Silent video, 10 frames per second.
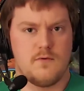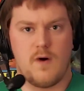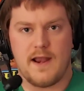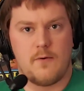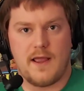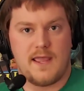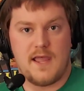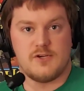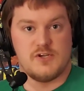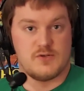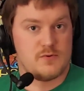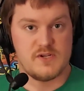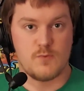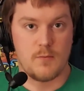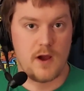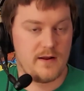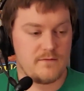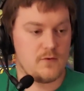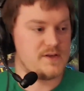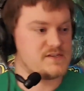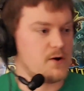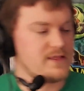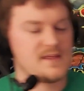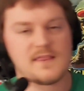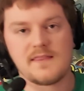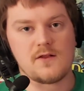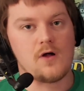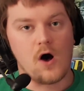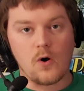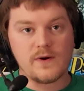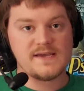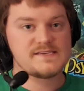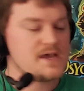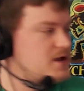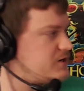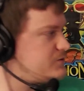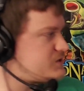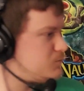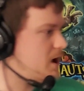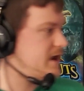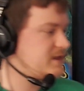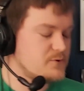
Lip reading: why can't you just release more product for it? So I think that they'll always do some product.